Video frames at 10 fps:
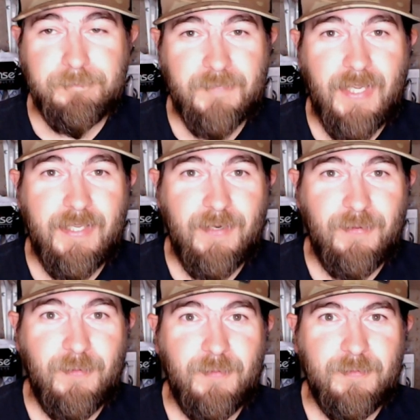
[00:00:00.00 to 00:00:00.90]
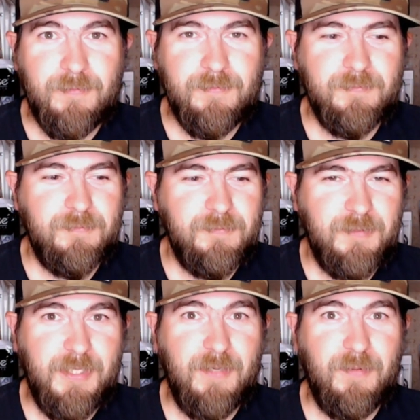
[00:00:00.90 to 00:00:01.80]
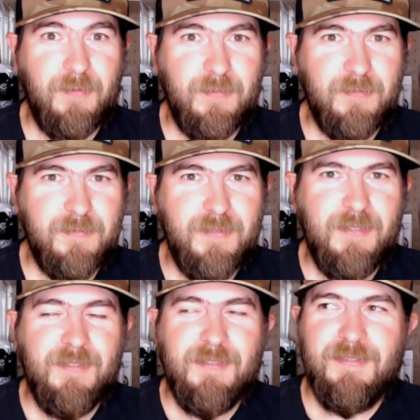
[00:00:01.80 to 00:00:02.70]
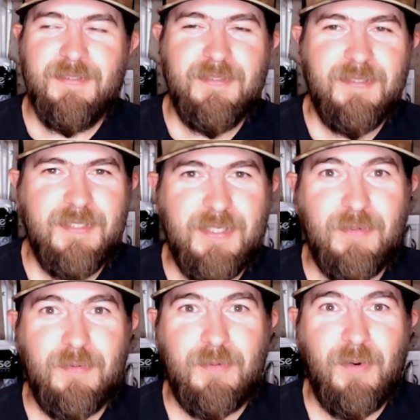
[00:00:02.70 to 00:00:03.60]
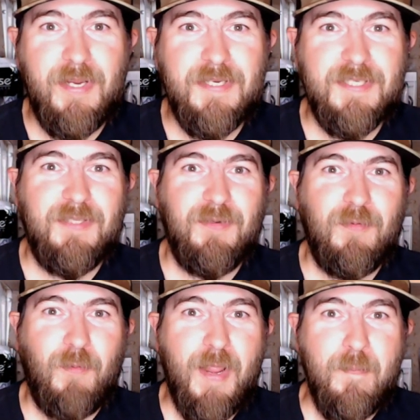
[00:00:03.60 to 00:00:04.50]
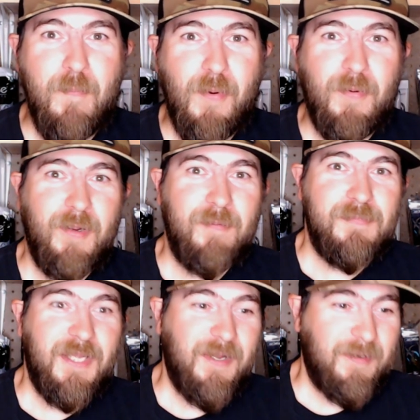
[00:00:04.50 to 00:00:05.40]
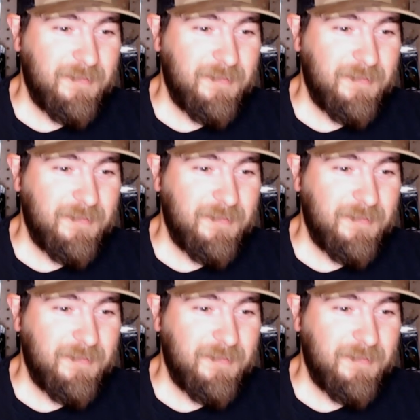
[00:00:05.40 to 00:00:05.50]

I get a little, get a little, get a little crazy. A little Rambo comes out.